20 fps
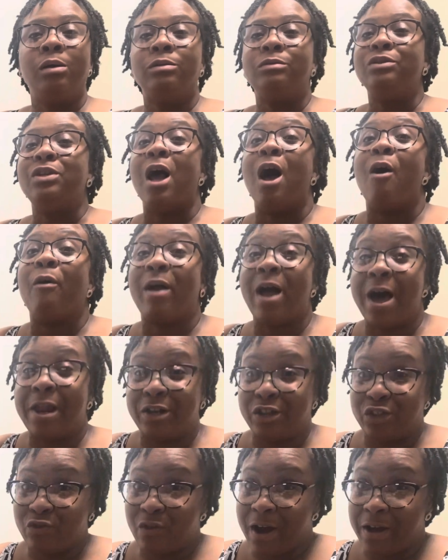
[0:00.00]
Y'all gotta
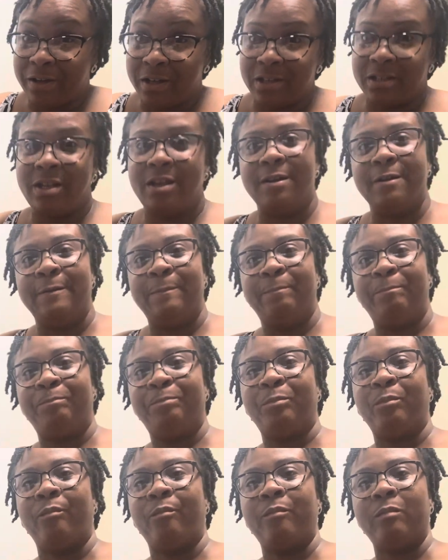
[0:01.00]
try this here.
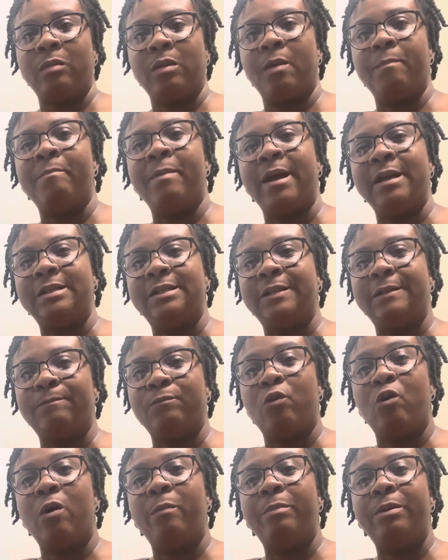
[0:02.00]
Bite some.
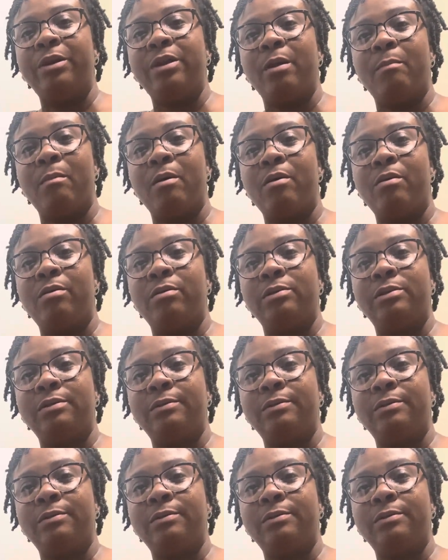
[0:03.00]
Open your mouth.